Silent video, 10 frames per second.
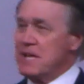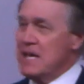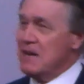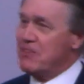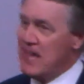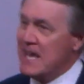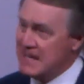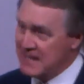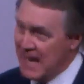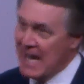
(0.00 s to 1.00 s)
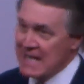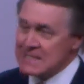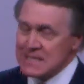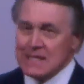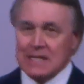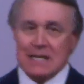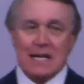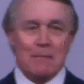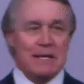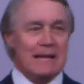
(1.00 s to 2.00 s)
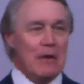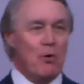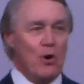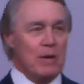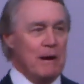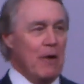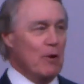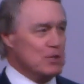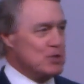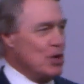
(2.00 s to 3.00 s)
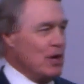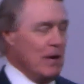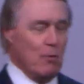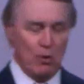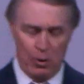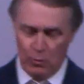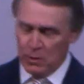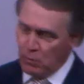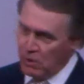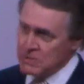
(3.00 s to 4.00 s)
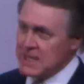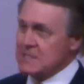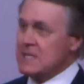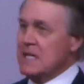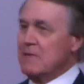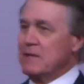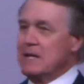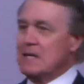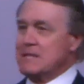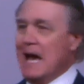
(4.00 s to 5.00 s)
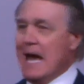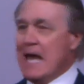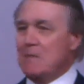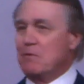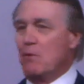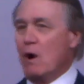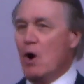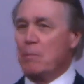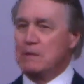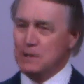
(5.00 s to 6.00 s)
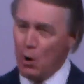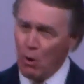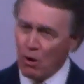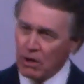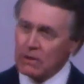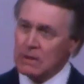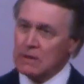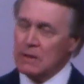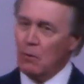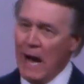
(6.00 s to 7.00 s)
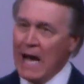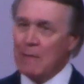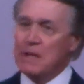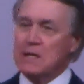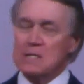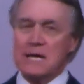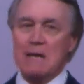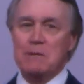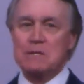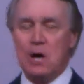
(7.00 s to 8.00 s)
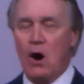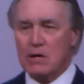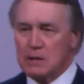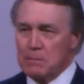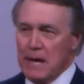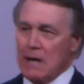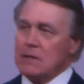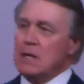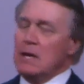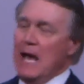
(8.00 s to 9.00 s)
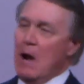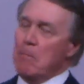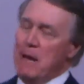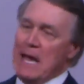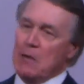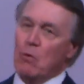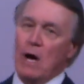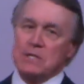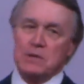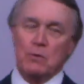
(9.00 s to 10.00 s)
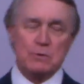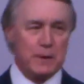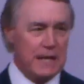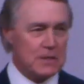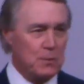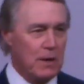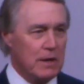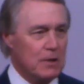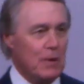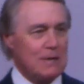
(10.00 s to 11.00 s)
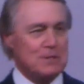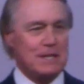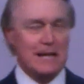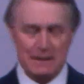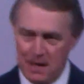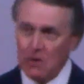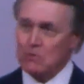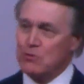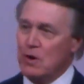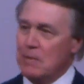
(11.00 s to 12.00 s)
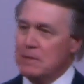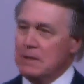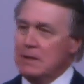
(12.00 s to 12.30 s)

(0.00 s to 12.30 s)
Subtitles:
say a thing, guys. I mean, they worried about what shirt I wore, what words I said, everything else. I had it before I opened the door. Why? Because I'd been talking about how bad Washington was. Well, guess what? Who else did that? Donald Trump.